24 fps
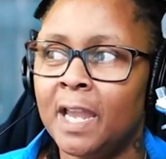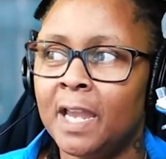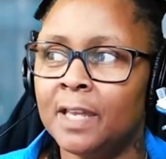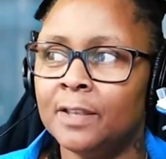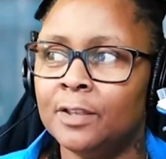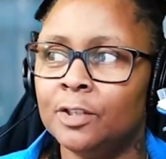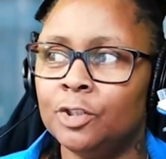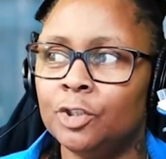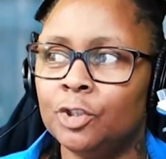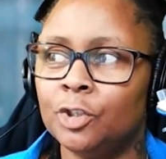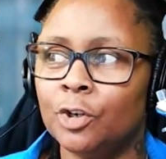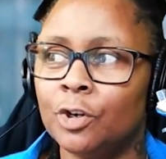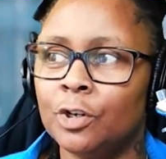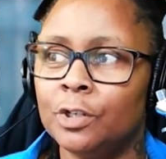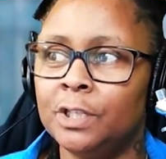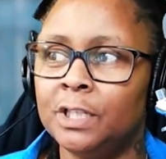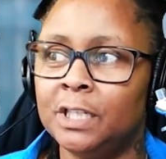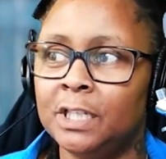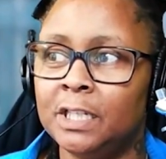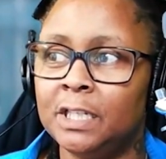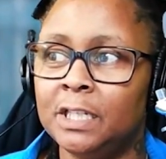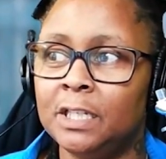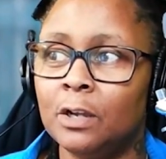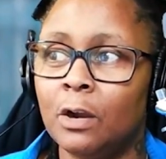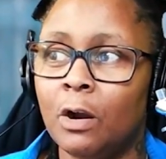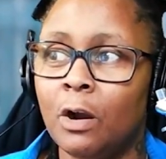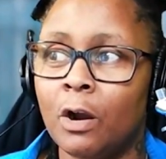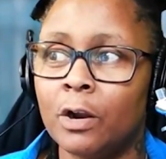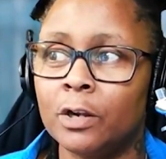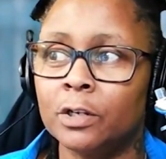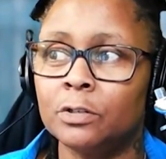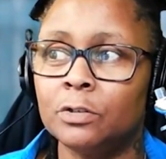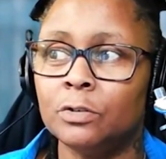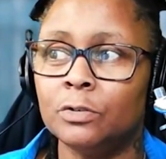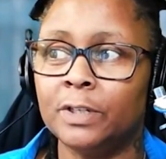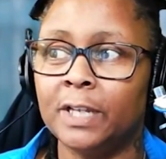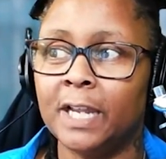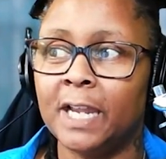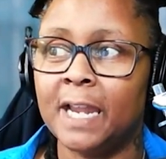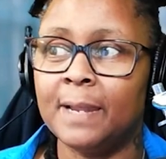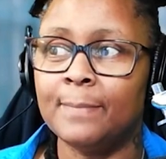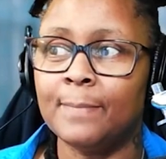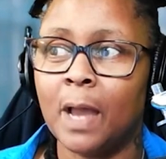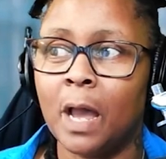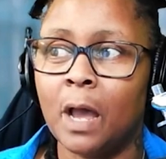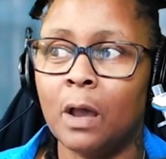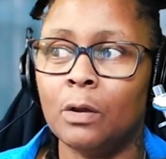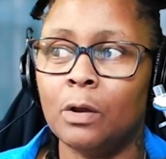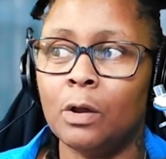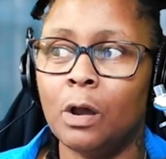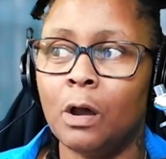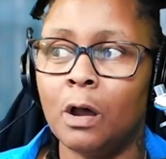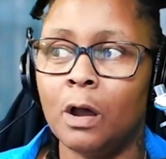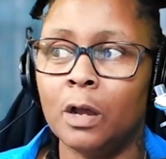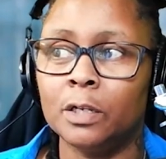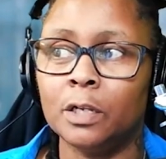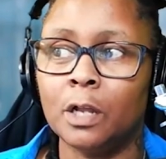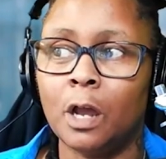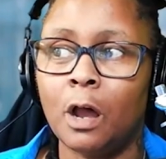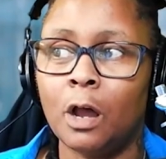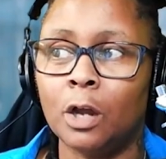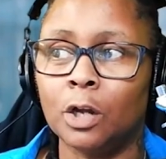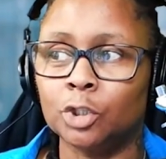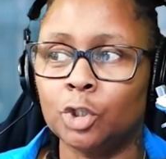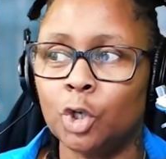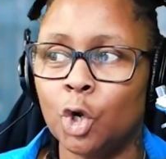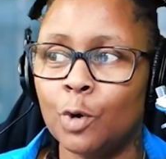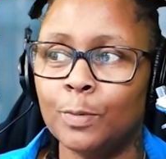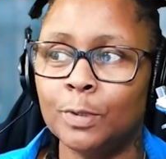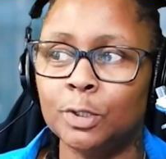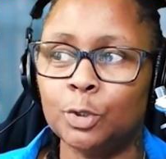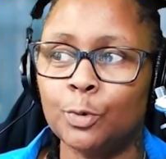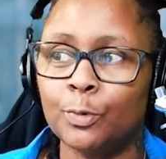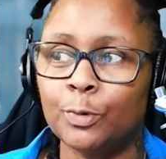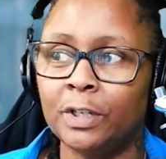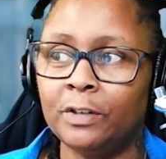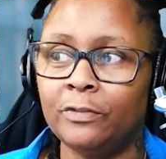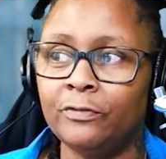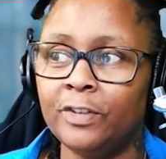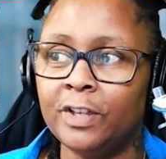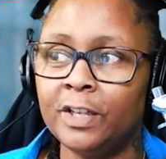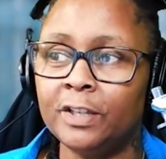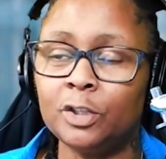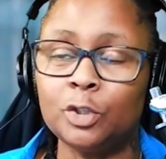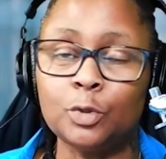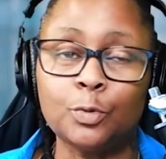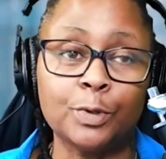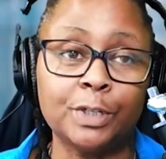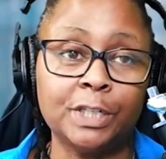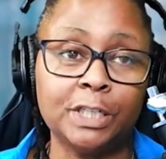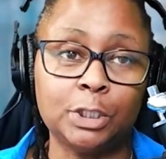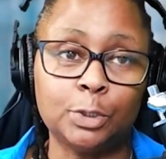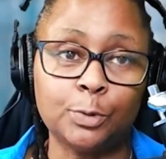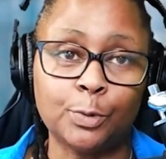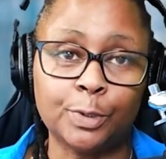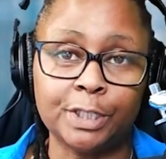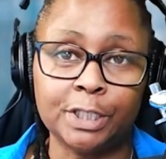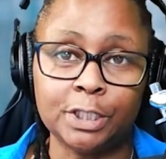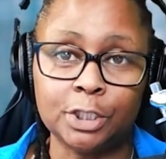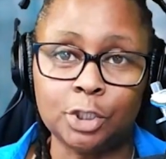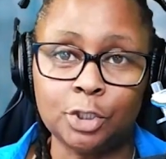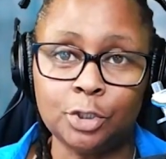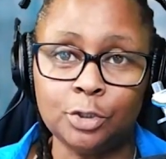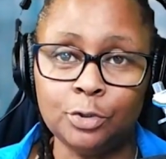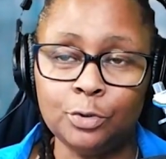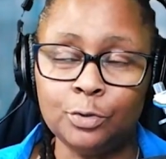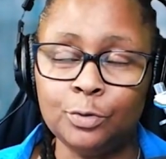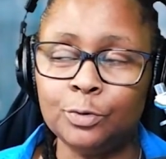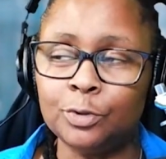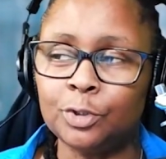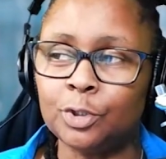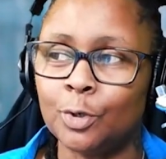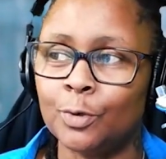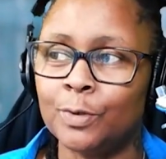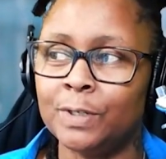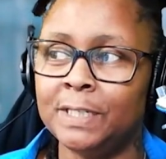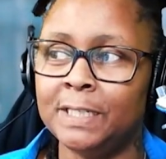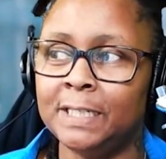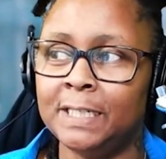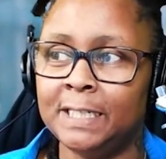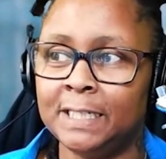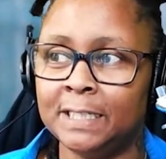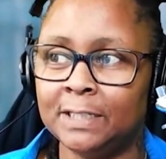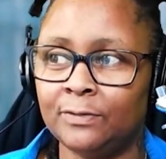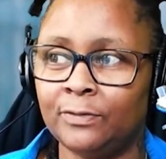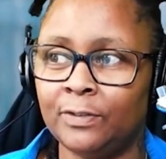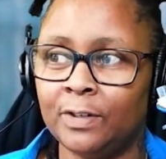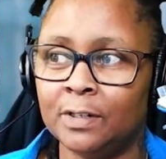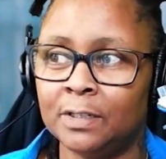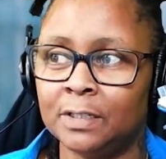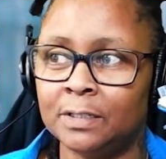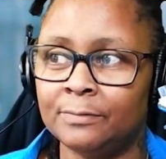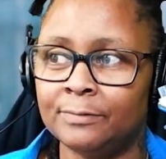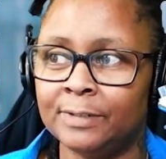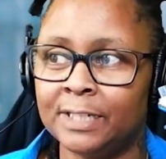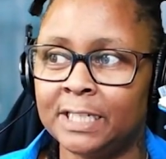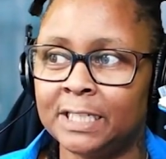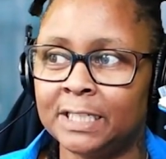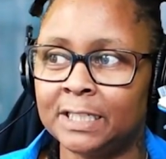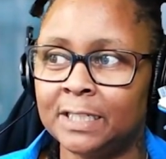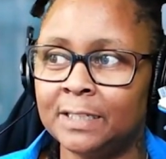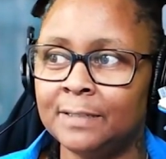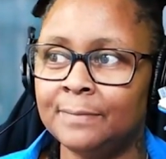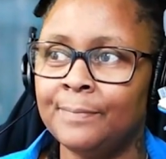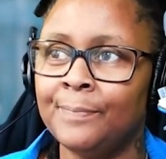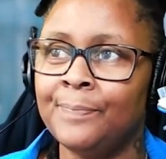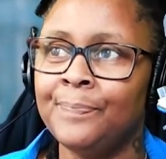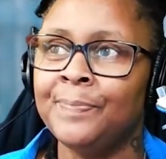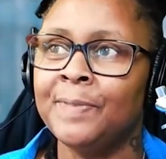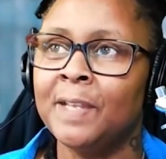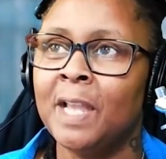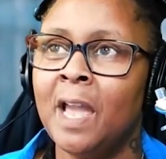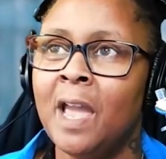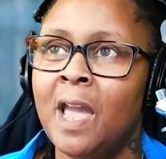And the article came out on October 25th, 2022, so it is fairly recent.